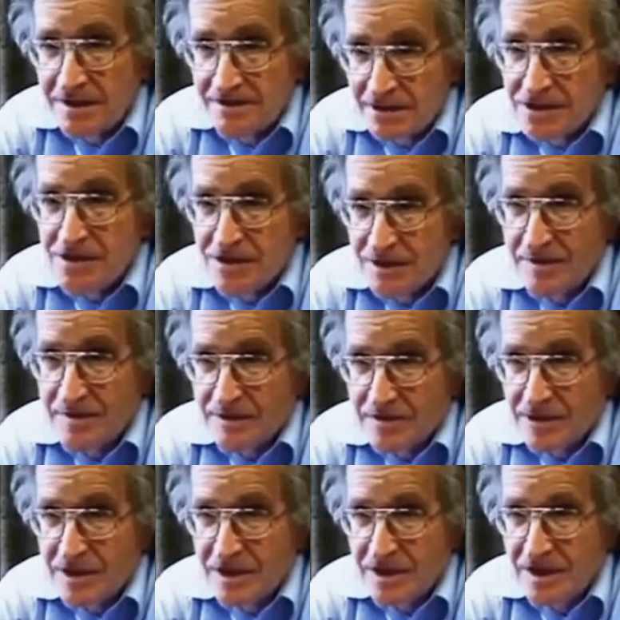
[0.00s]
It wasn't going to be
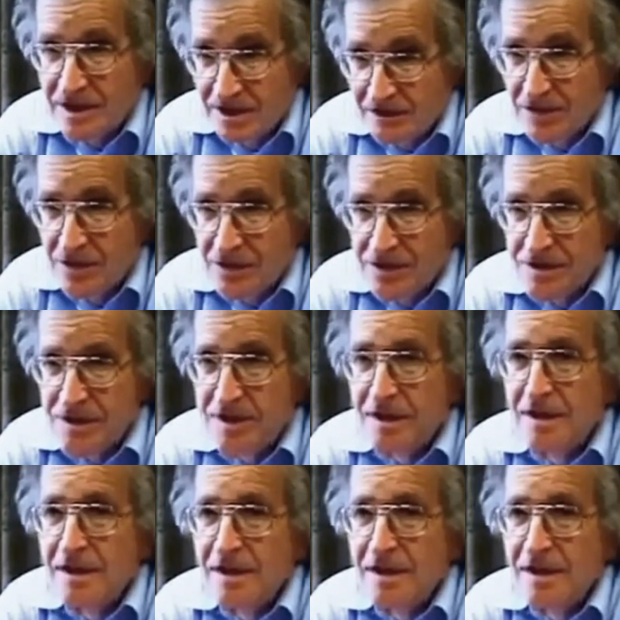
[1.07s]
pretty, and it wasn't.